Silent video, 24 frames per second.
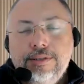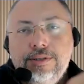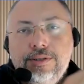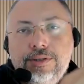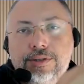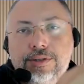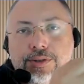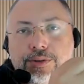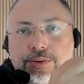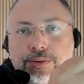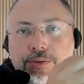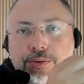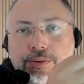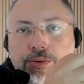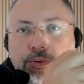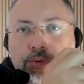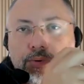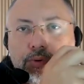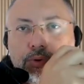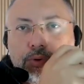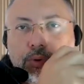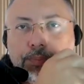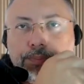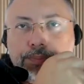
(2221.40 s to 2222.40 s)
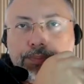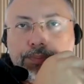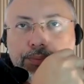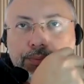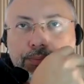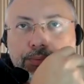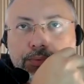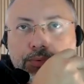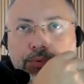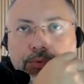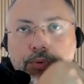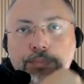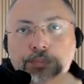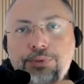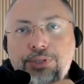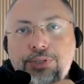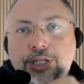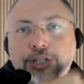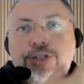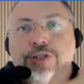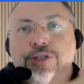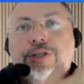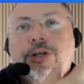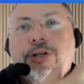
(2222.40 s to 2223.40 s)
to
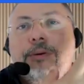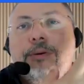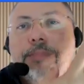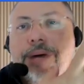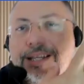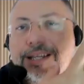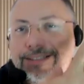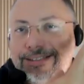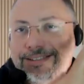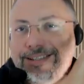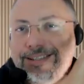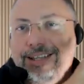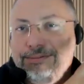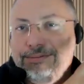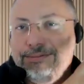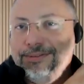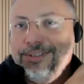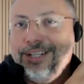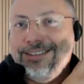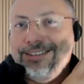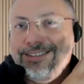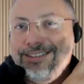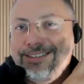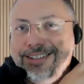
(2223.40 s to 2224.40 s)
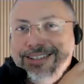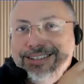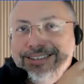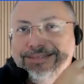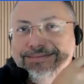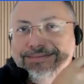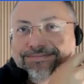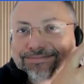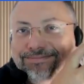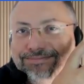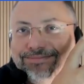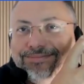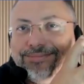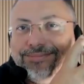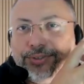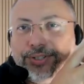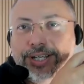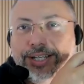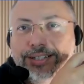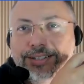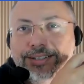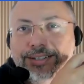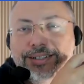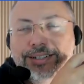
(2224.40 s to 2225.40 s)
computational mindset, let's see.
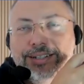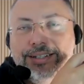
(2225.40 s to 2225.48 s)
Okay,